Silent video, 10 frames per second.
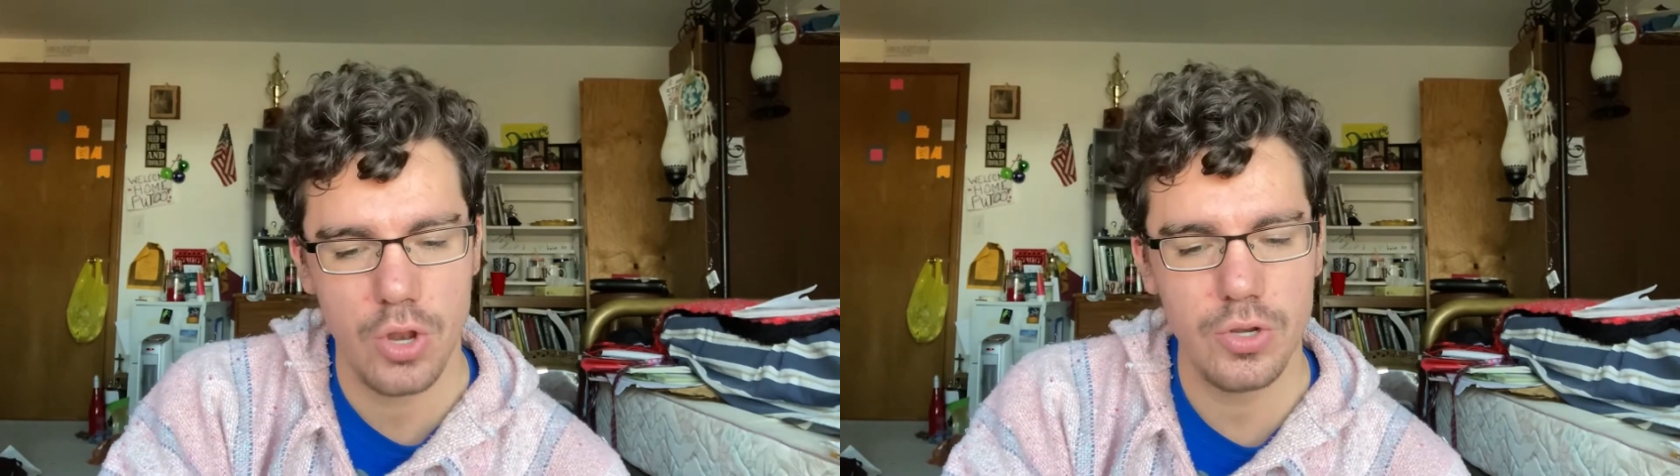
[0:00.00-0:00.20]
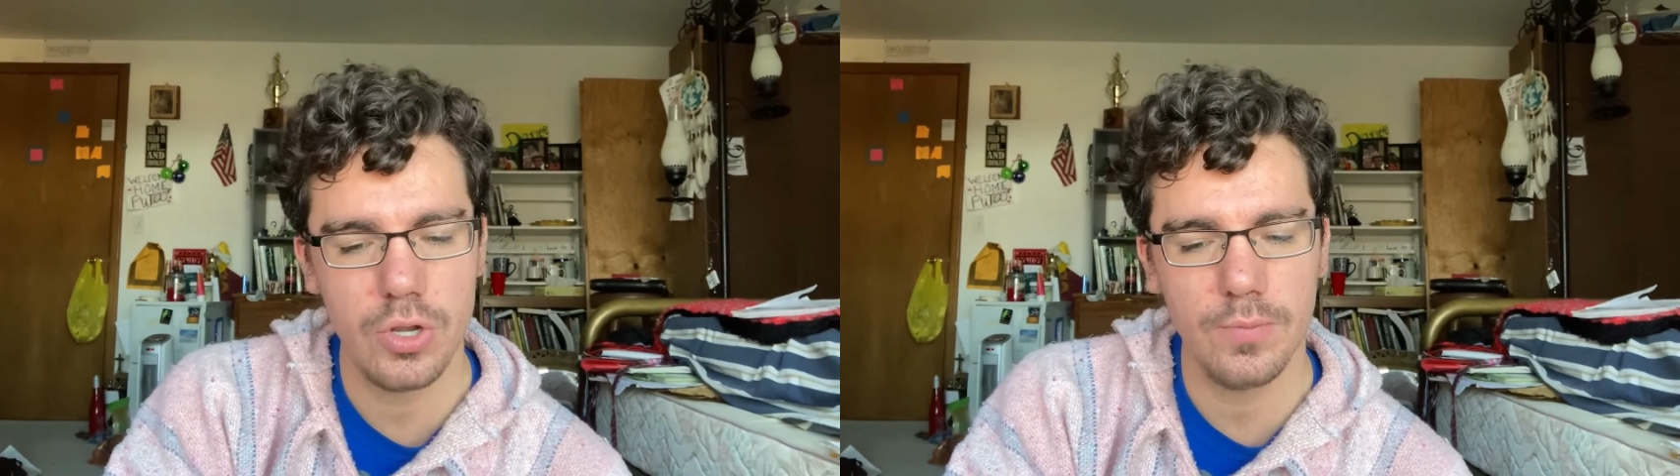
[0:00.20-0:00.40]

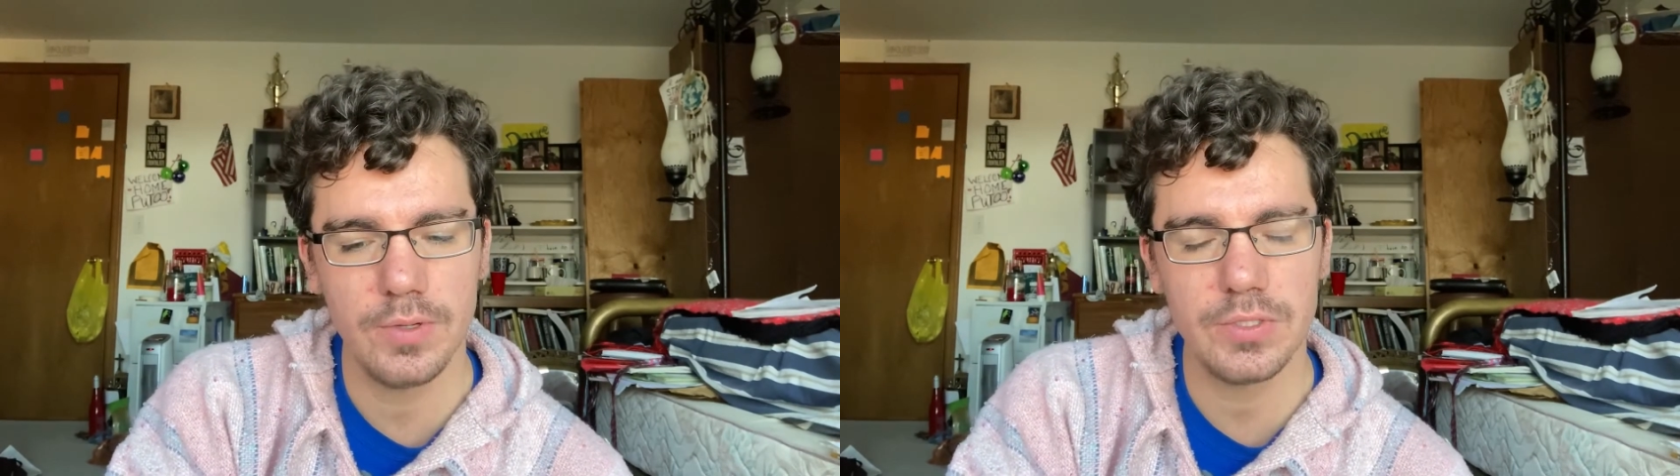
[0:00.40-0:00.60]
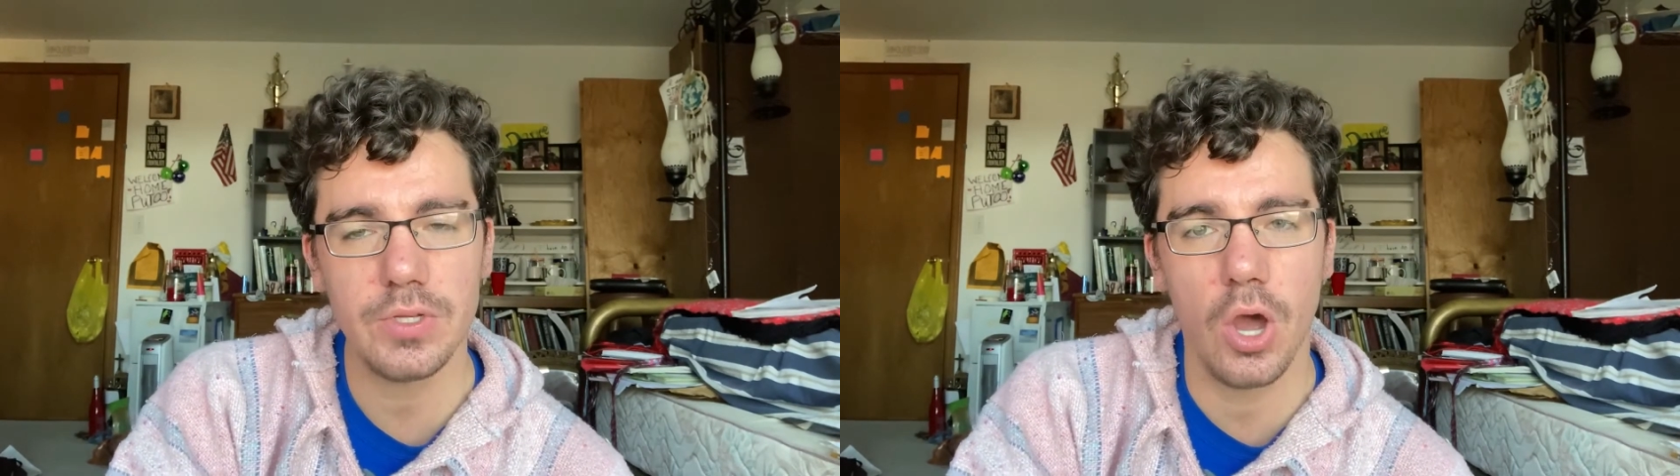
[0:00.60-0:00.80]
no
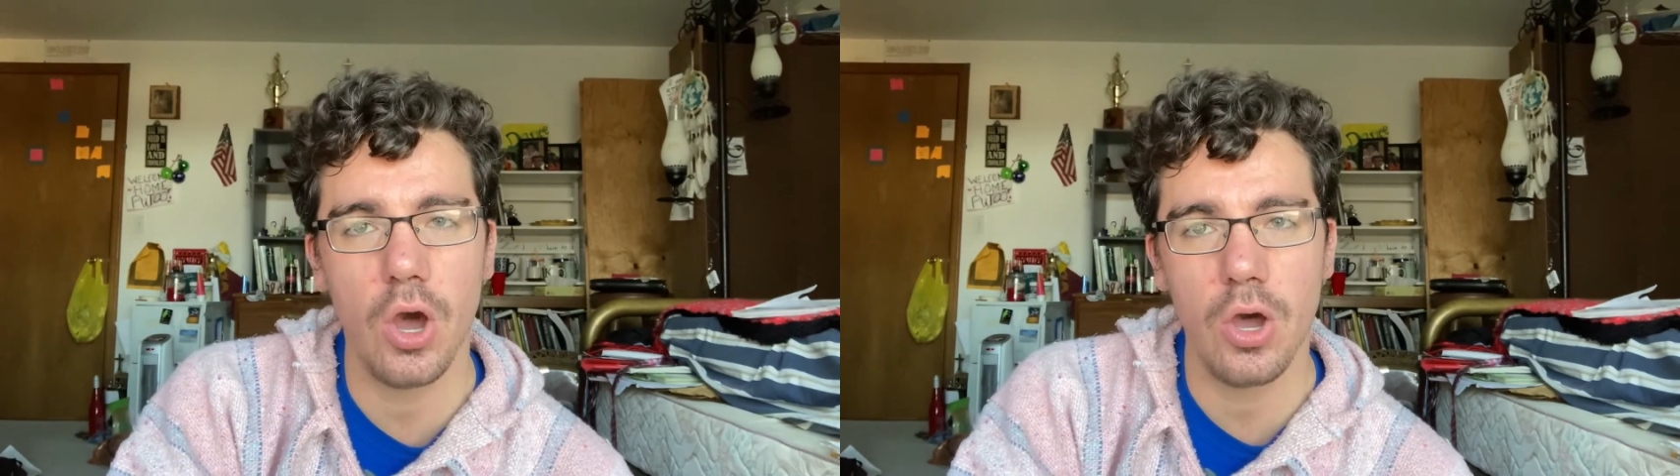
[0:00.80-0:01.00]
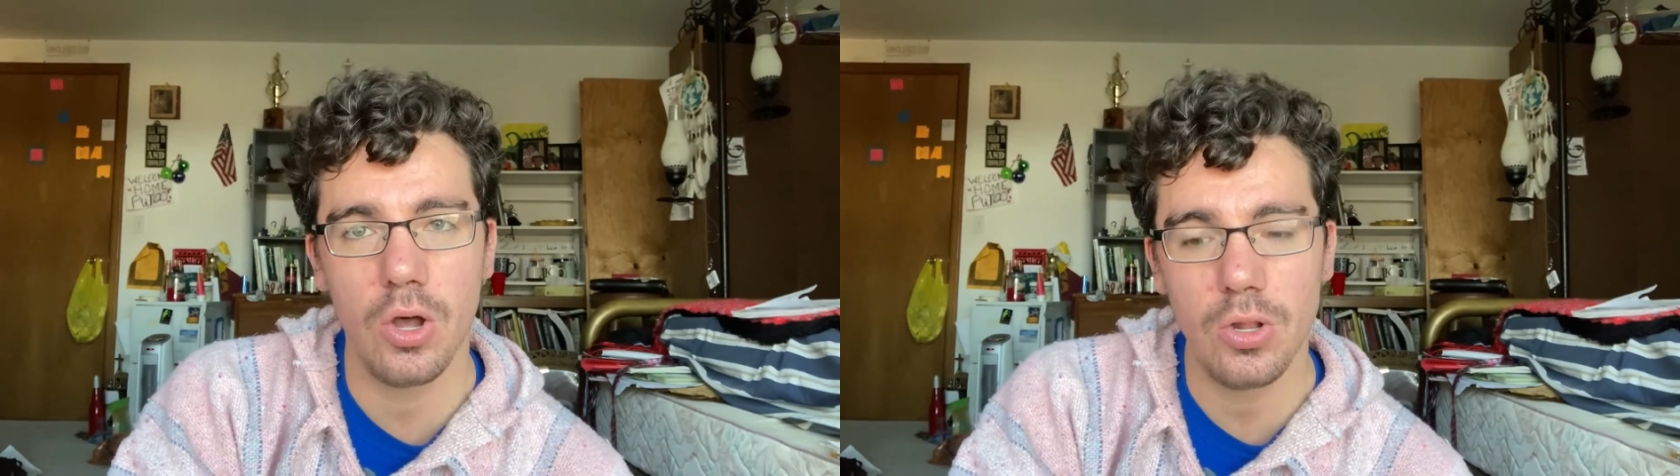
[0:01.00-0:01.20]
one to
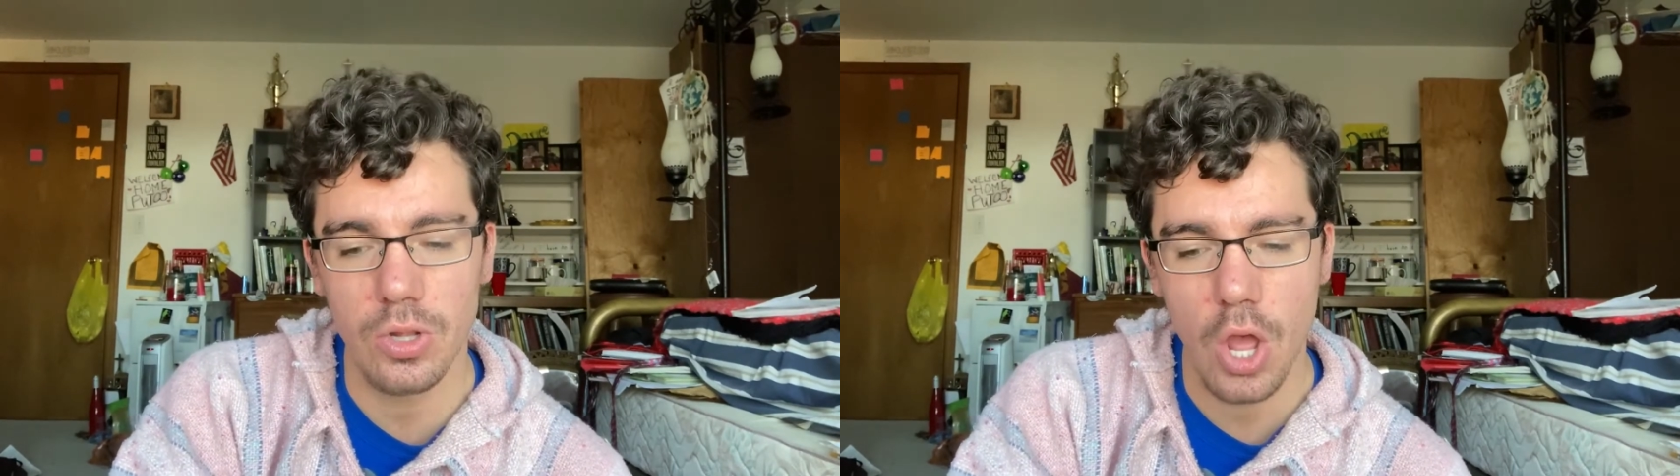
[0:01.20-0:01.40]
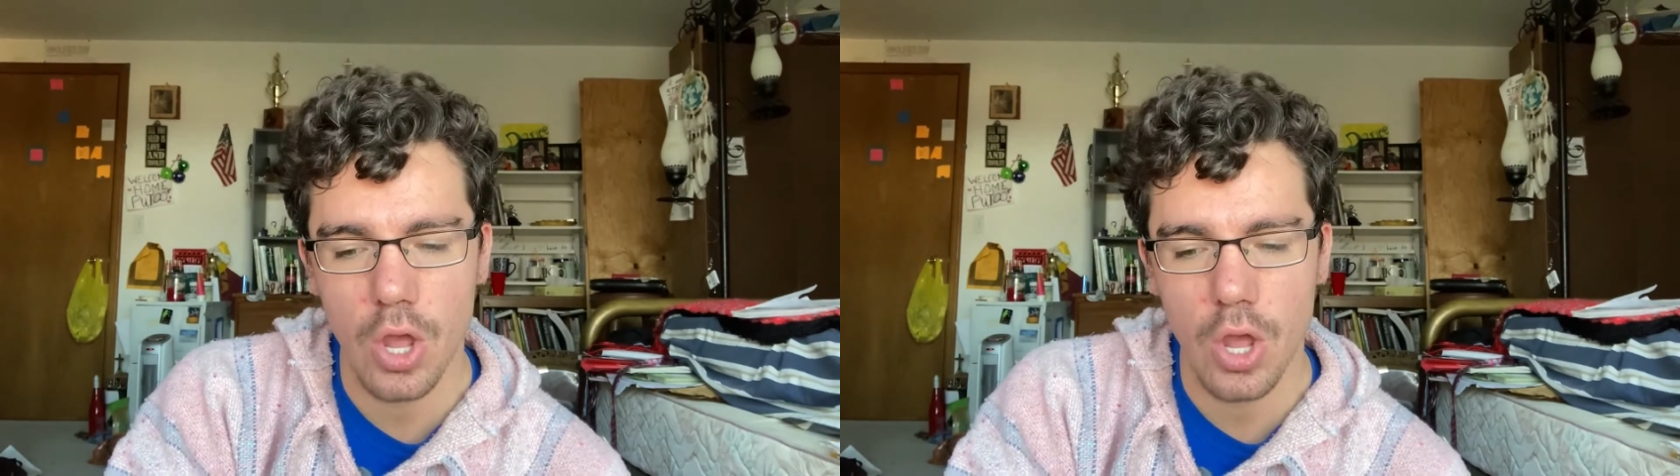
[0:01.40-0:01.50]
call,